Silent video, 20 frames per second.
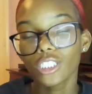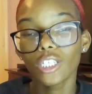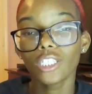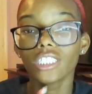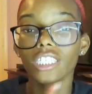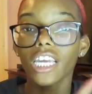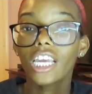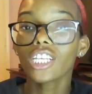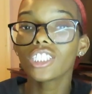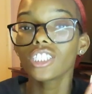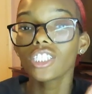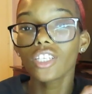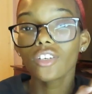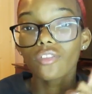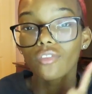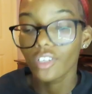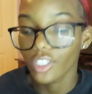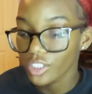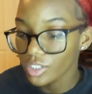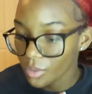So to answer
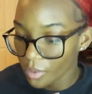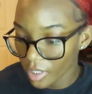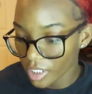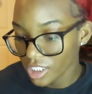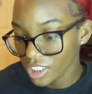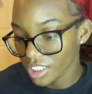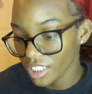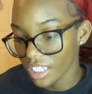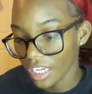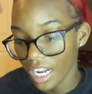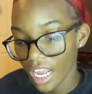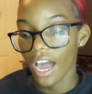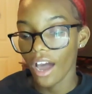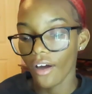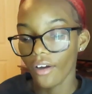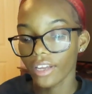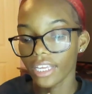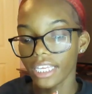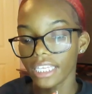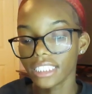the first question,
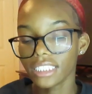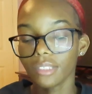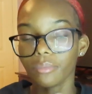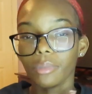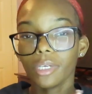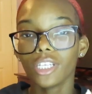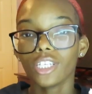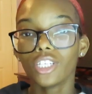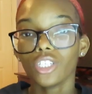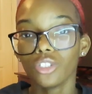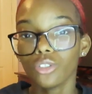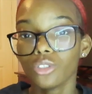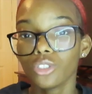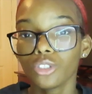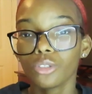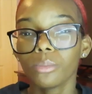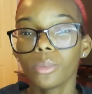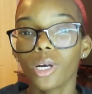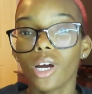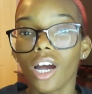how is it being a
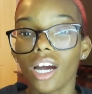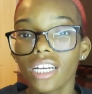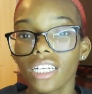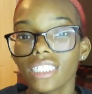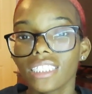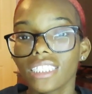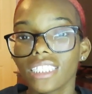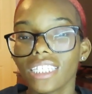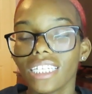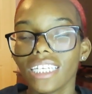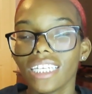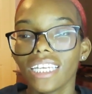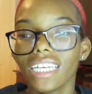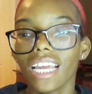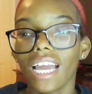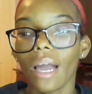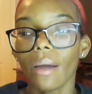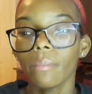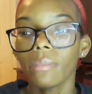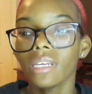YouTuber?
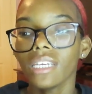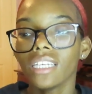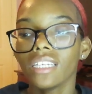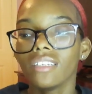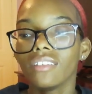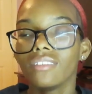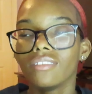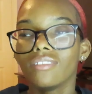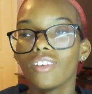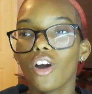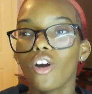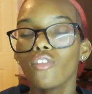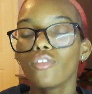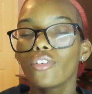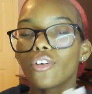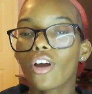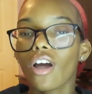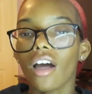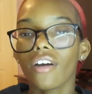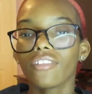Honestly, I mean,
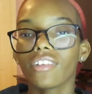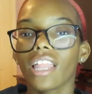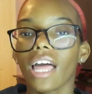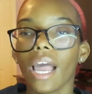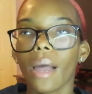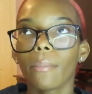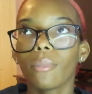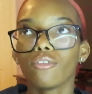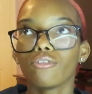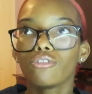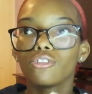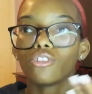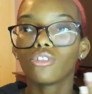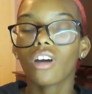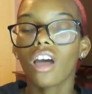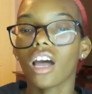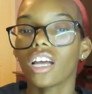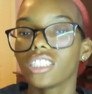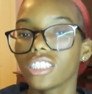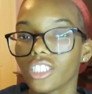overall, I feel like I'm a
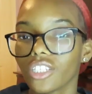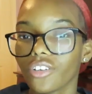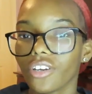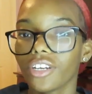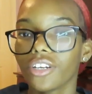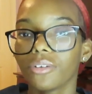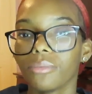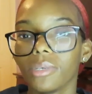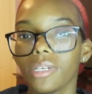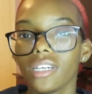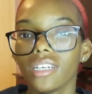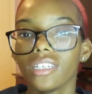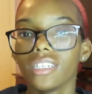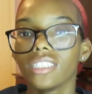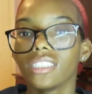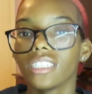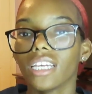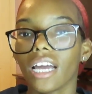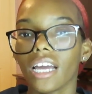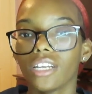full content creator
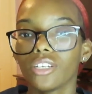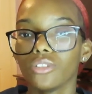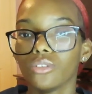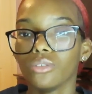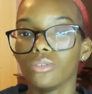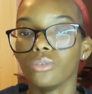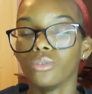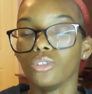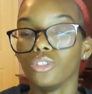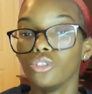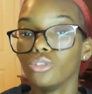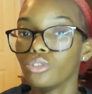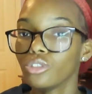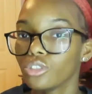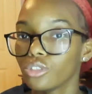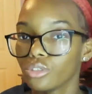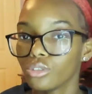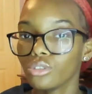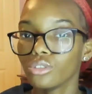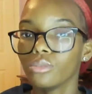because I do
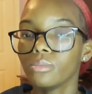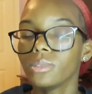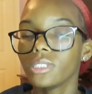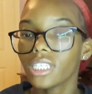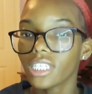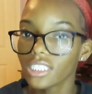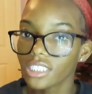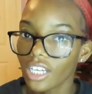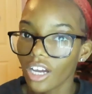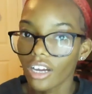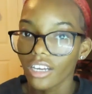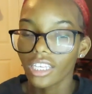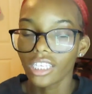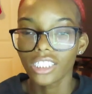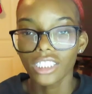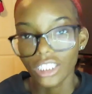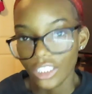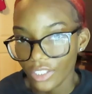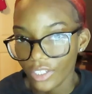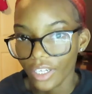YouTube, TikTok,
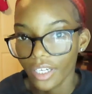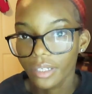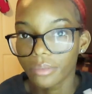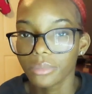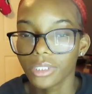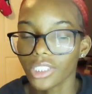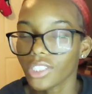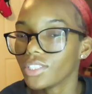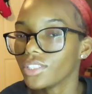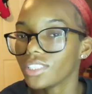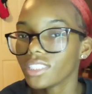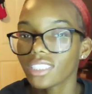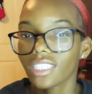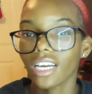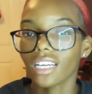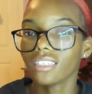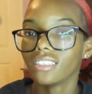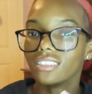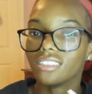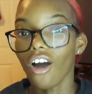Instagram, so it's
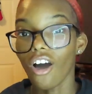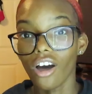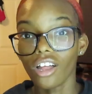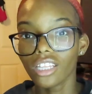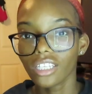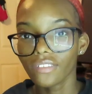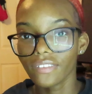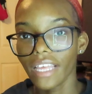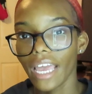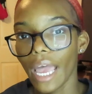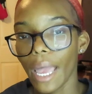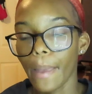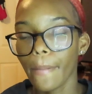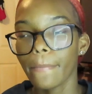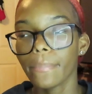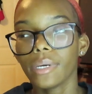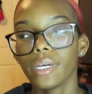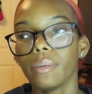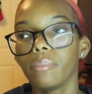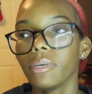kind of all of
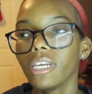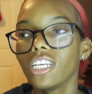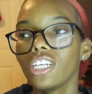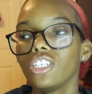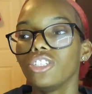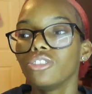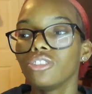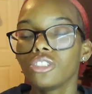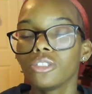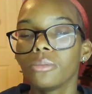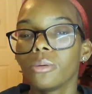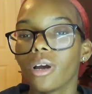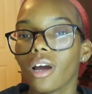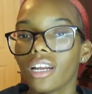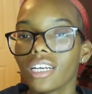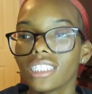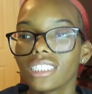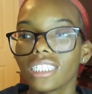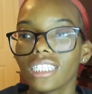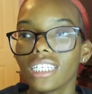that. But being a YouTuber,
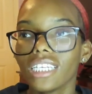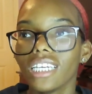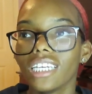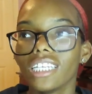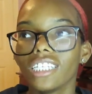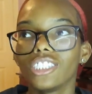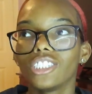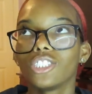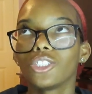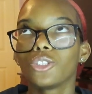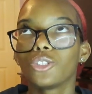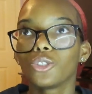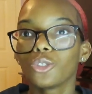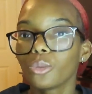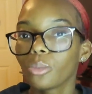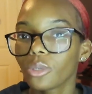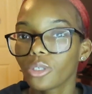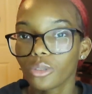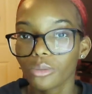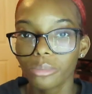honestly, it is
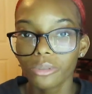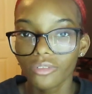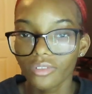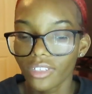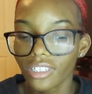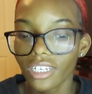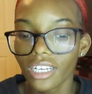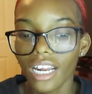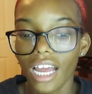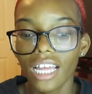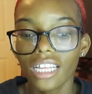super duper fun.